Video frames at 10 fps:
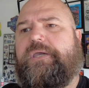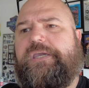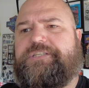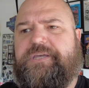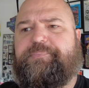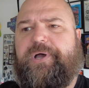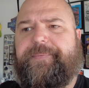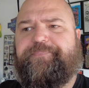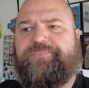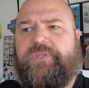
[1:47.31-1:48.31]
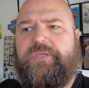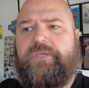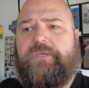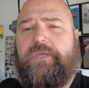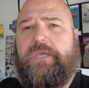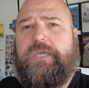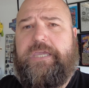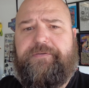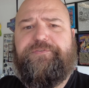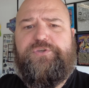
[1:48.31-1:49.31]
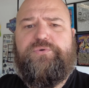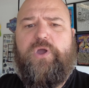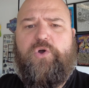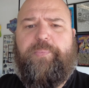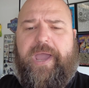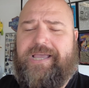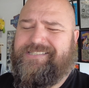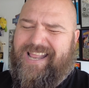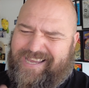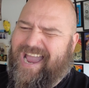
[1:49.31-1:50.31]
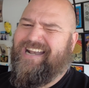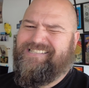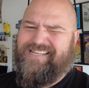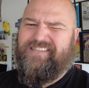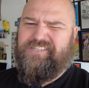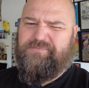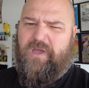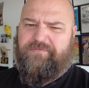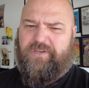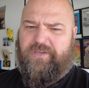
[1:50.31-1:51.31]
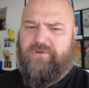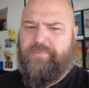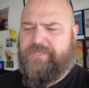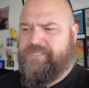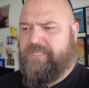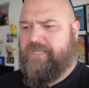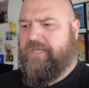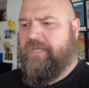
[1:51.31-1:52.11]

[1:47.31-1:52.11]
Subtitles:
He said, but if you go past, and I kind of said this in my video, but he said,